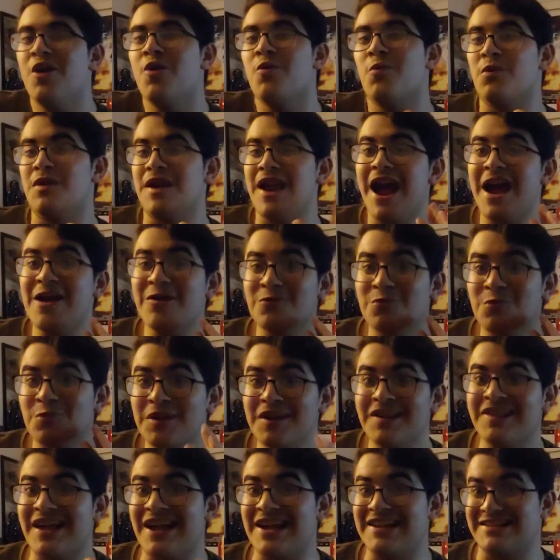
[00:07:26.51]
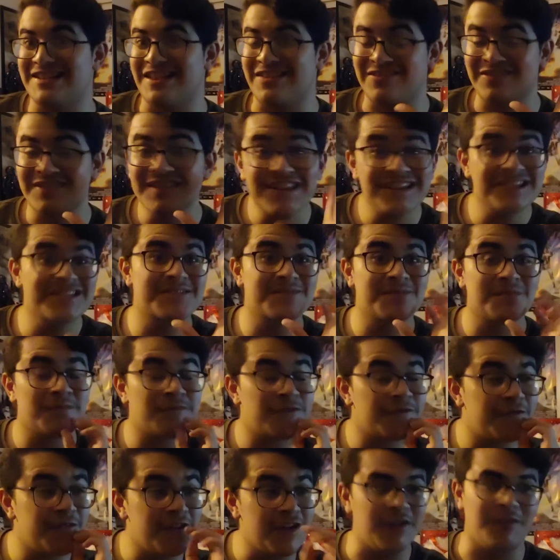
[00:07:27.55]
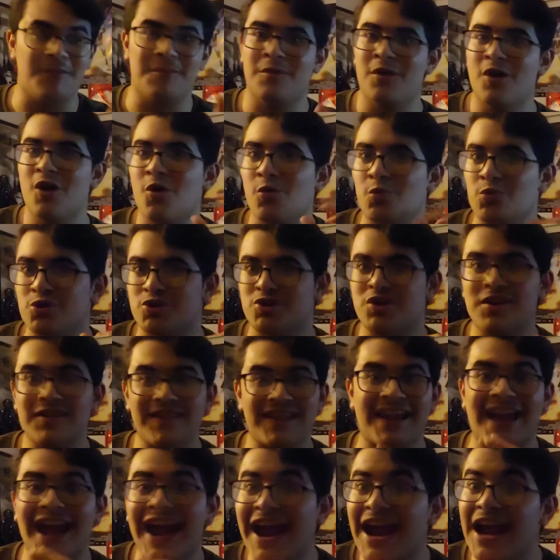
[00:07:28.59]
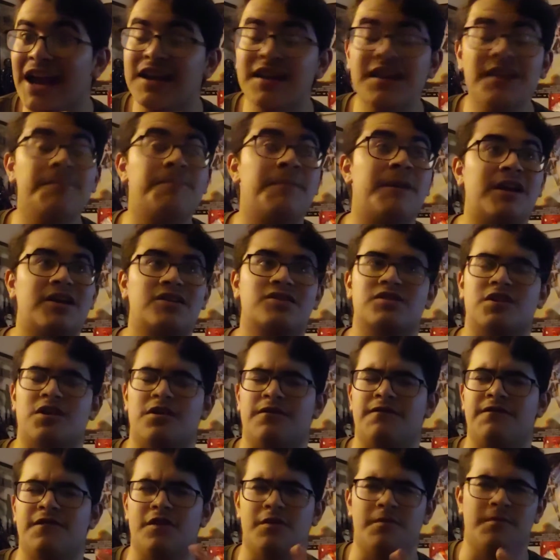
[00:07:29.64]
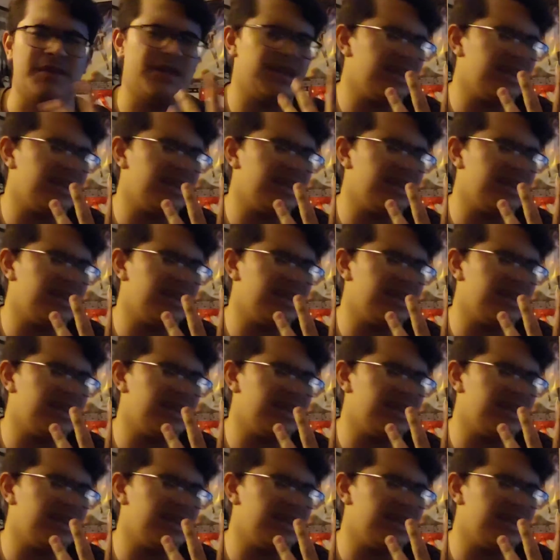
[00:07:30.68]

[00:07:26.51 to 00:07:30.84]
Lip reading: when I realized that this film was not like any Pixar film,